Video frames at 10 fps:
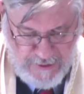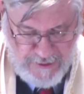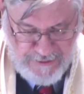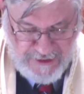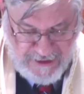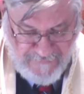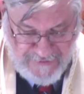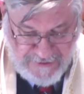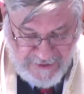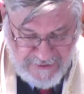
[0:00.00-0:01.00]
The
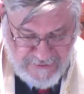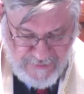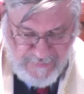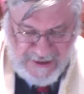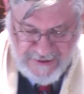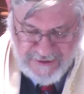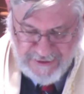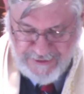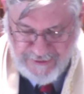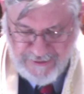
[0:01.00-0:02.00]
invitation made
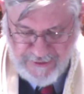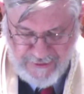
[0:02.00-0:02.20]
clear